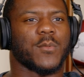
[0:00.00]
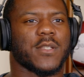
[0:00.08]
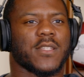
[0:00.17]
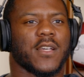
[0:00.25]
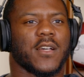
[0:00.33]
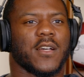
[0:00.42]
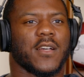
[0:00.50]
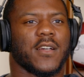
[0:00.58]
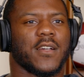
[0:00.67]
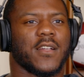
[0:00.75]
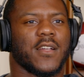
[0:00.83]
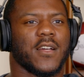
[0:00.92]
it was
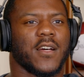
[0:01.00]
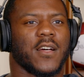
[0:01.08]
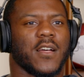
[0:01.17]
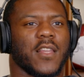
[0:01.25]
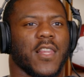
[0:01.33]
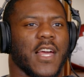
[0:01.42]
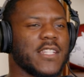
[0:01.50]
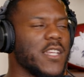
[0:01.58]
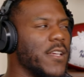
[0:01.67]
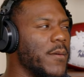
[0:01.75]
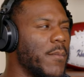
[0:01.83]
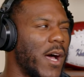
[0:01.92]

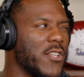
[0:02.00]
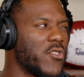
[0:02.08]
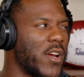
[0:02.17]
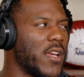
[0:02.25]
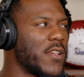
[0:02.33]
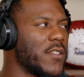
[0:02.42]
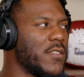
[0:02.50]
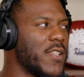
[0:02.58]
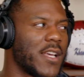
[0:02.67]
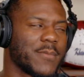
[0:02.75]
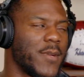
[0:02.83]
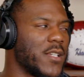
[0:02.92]
Legend by Drake.
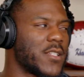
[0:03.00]
That's my